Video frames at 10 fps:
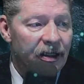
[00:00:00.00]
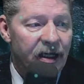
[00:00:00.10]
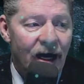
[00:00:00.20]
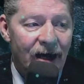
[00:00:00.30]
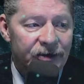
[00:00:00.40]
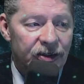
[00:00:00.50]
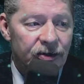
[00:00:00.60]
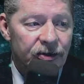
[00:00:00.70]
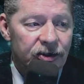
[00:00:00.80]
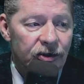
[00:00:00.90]
The
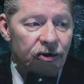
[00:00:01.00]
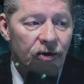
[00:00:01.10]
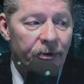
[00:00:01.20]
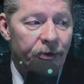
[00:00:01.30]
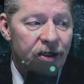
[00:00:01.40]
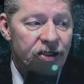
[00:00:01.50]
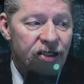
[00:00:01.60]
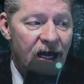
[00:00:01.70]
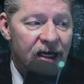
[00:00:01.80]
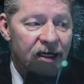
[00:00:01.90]
obstacles to
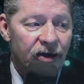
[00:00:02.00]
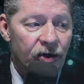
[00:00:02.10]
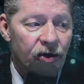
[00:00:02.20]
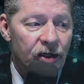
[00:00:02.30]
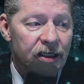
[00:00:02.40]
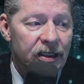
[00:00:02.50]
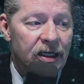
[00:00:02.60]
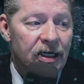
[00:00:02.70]
appreciating the good